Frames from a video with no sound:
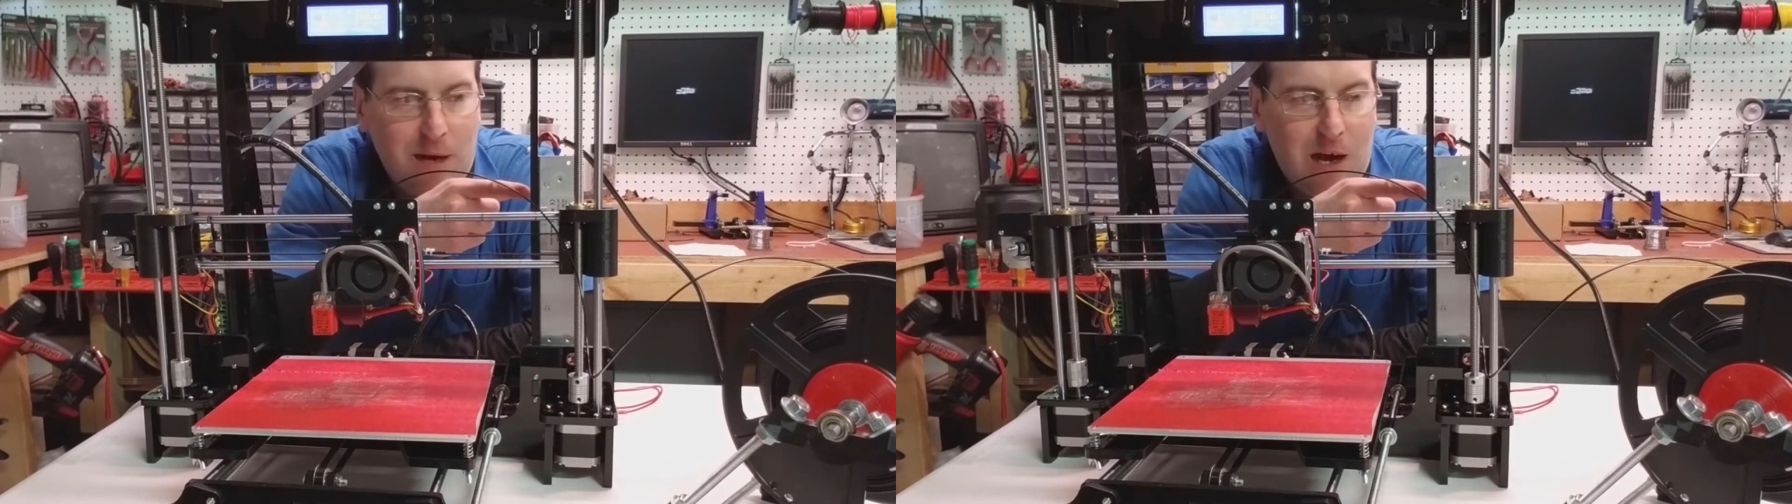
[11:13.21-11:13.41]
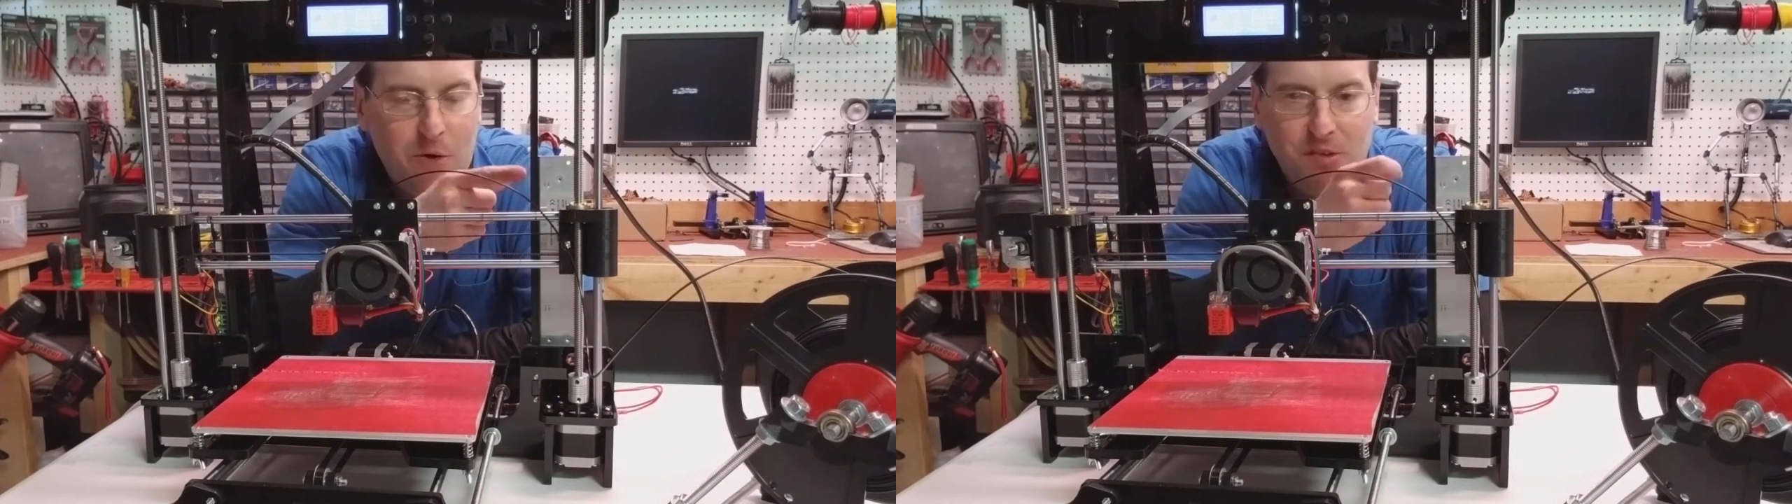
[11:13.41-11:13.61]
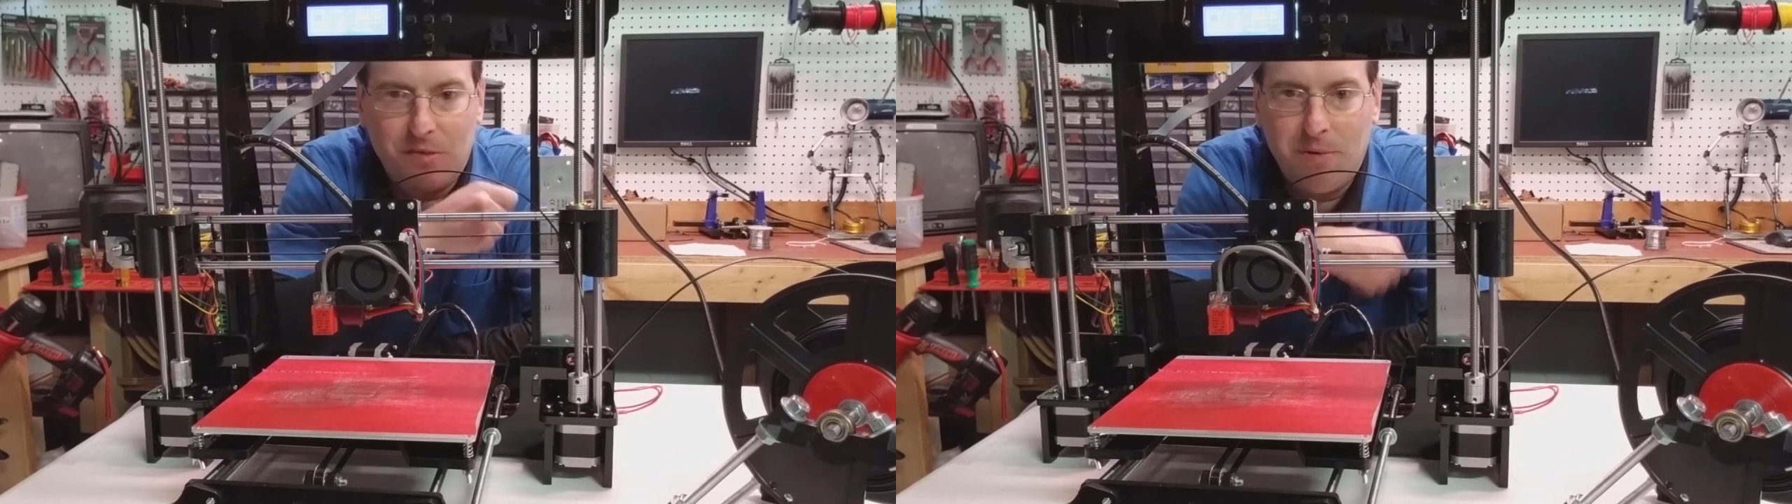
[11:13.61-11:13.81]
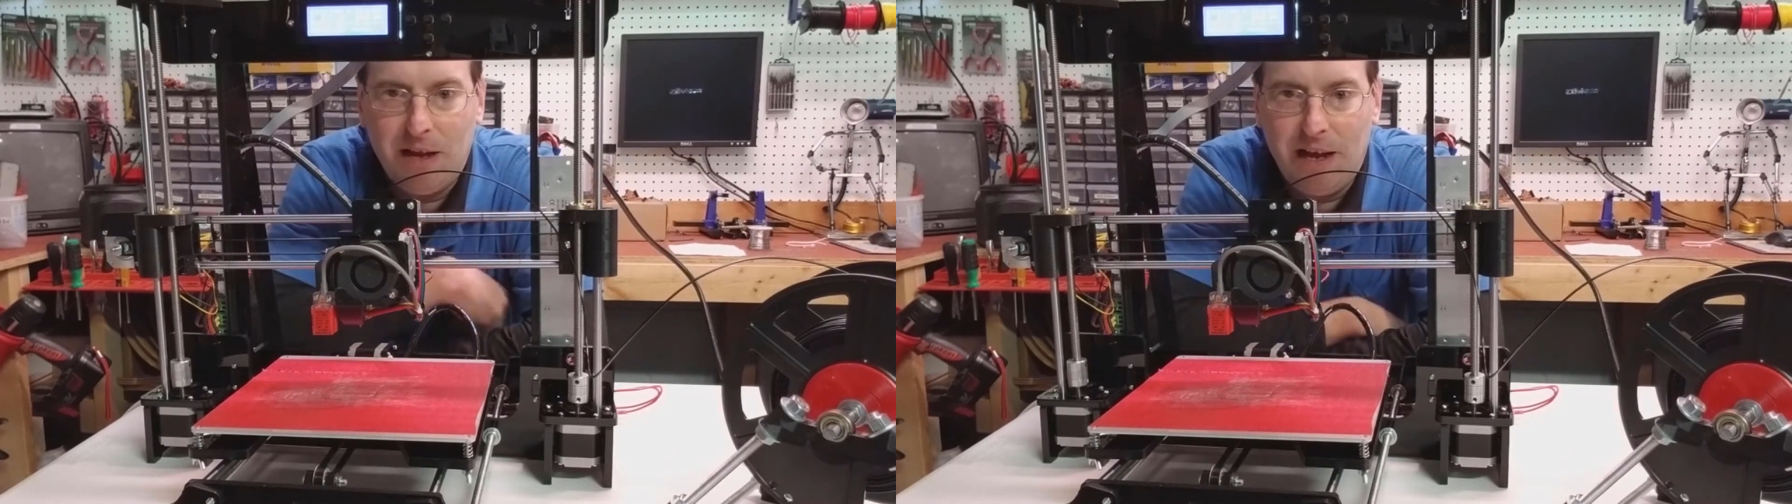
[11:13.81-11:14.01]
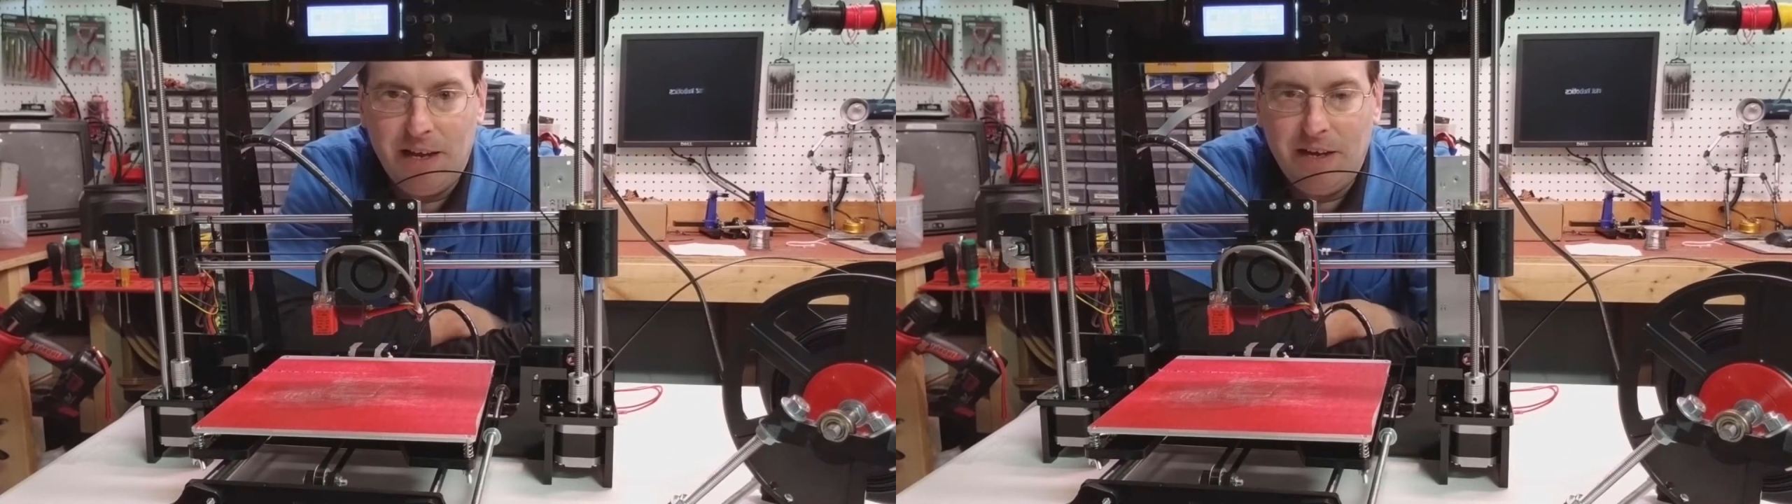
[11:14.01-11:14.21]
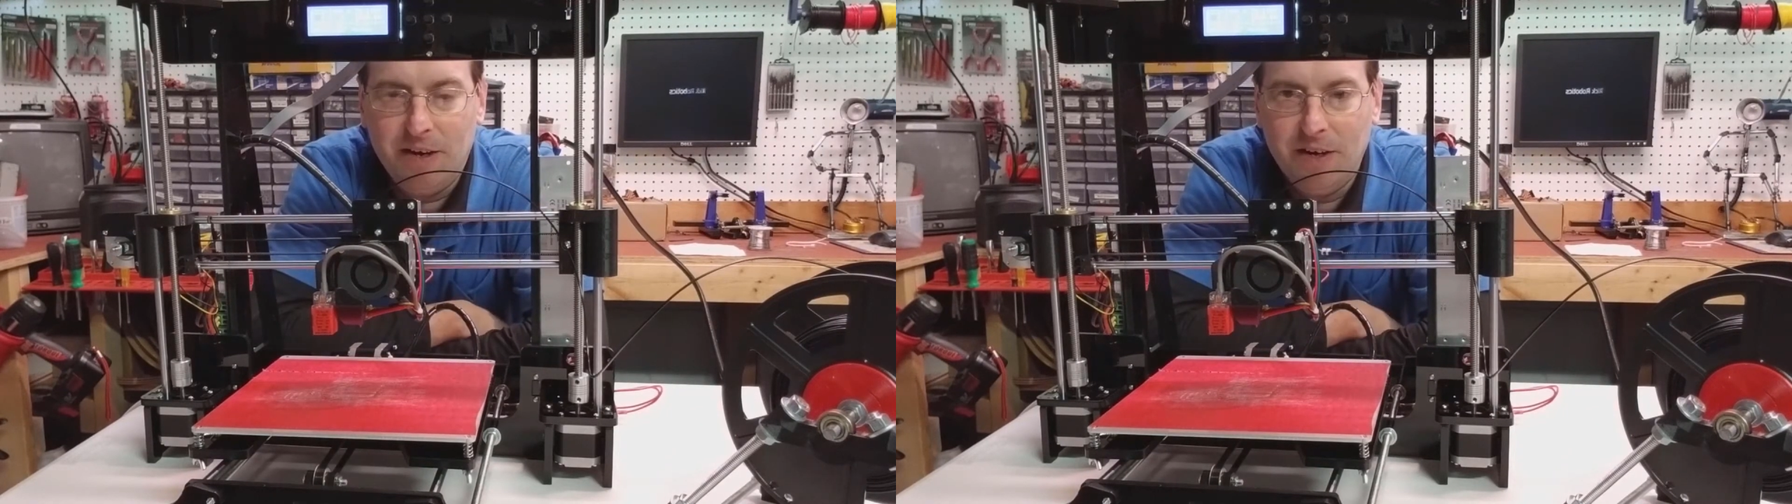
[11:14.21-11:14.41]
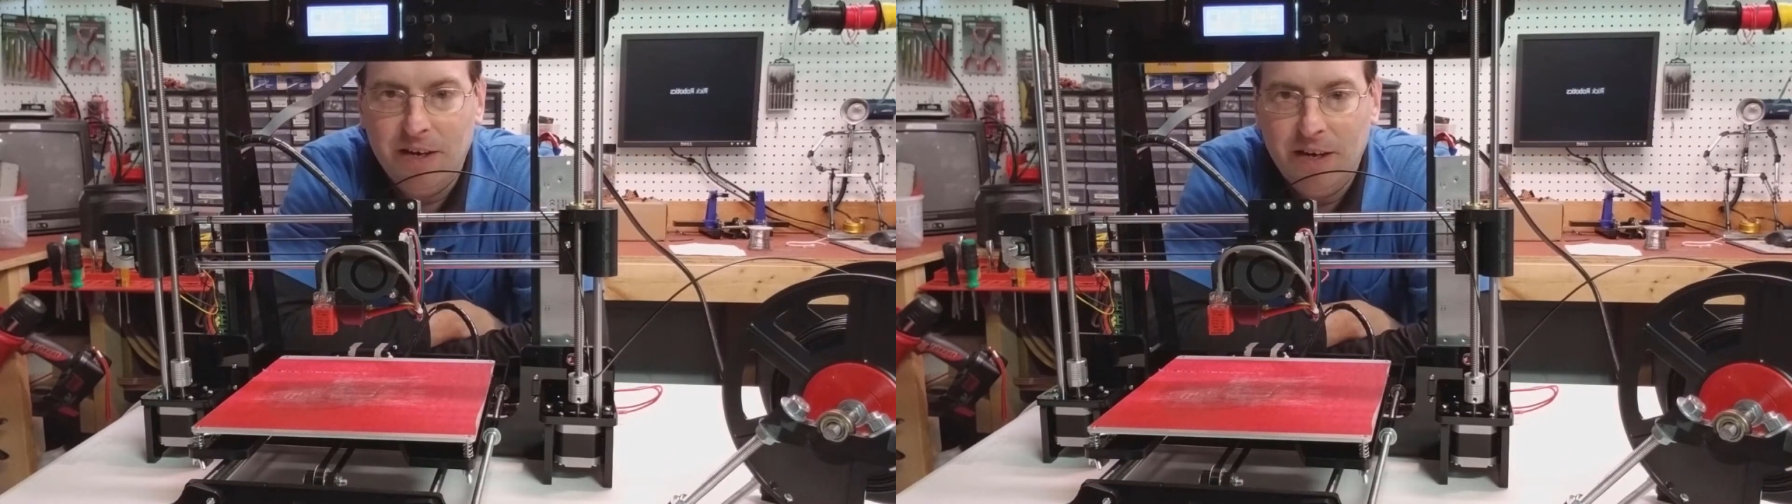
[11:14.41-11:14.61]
power supply here.